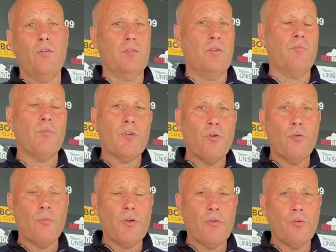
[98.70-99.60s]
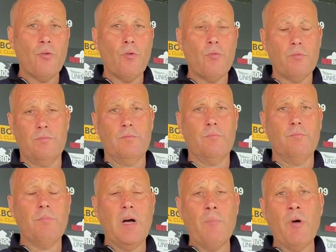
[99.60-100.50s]
Oh, look, we're no
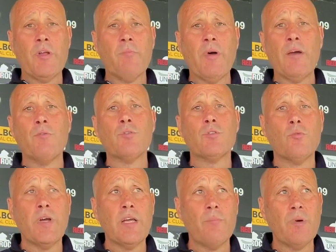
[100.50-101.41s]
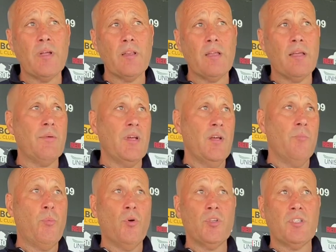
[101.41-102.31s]
a million miles away, but
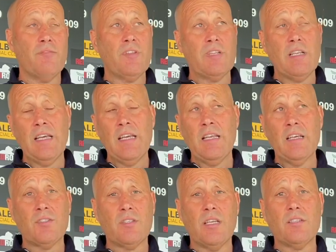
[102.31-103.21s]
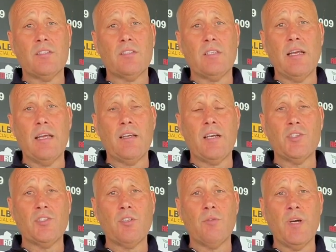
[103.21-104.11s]
positive today. There's
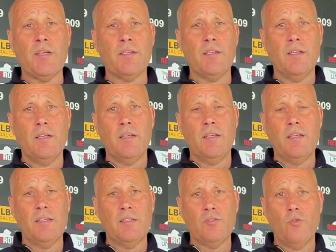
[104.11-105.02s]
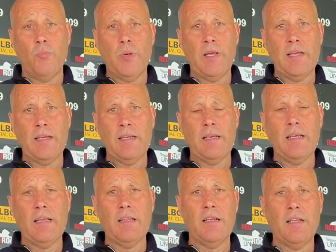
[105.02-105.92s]
Chris come in. He's not played in
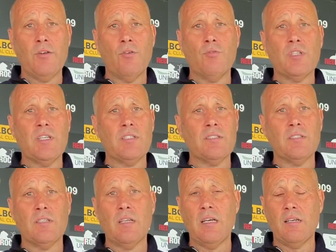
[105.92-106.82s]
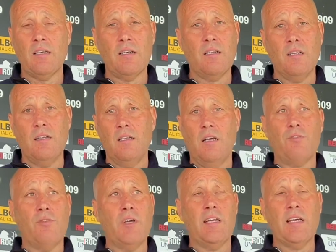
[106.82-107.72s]
the league all season, and I
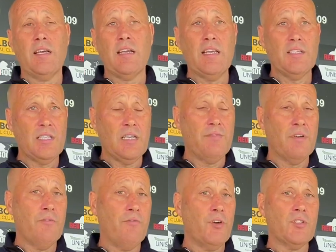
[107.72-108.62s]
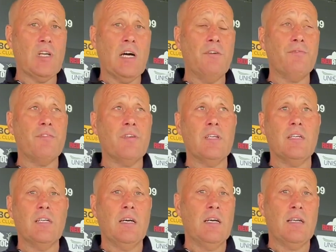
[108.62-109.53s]
thought he had a great save in the first half,
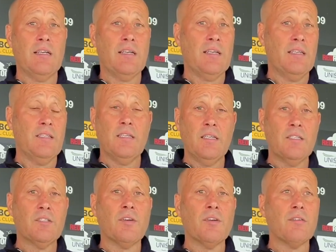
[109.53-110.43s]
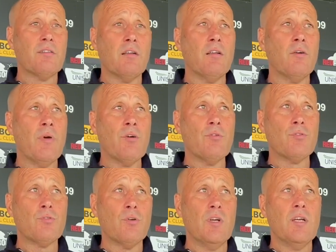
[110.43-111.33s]
and he's done fairly well.
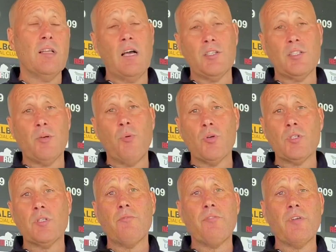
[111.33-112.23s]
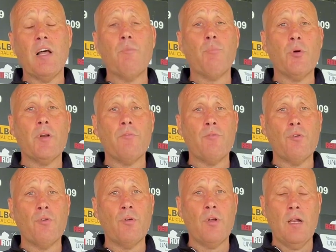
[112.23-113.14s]
So that's a positive for that point of
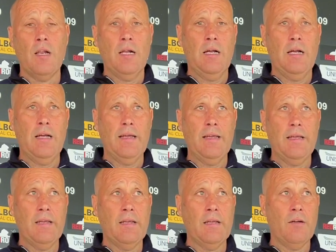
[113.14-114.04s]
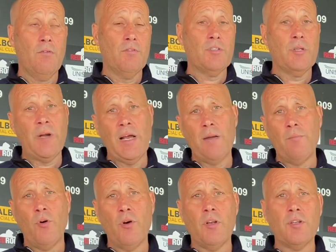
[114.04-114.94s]
view. Obviously Brian
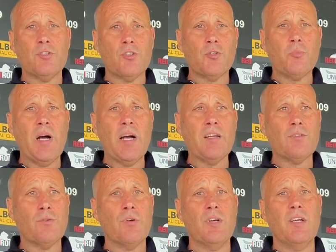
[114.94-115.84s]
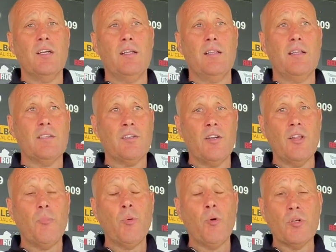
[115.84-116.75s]
Boylan's just back, so there's
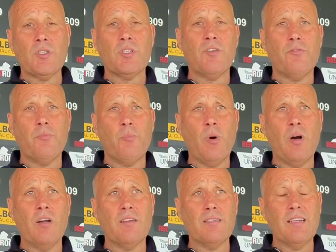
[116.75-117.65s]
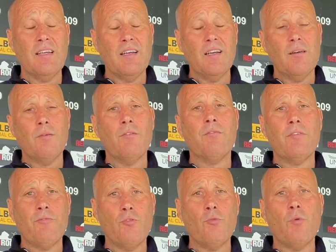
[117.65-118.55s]
another positive. But over
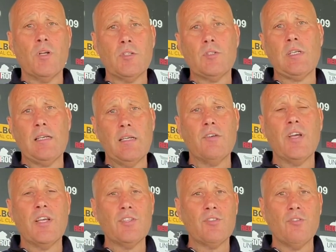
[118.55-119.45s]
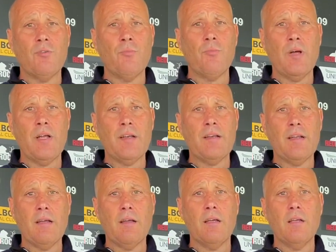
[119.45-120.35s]
the few words in the dressing room, and
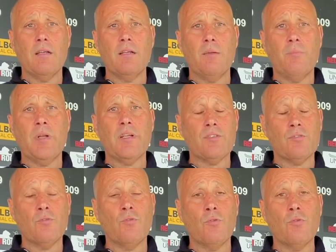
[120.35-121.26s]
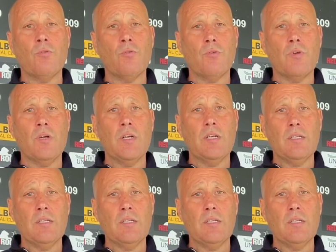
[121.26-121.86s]
the players know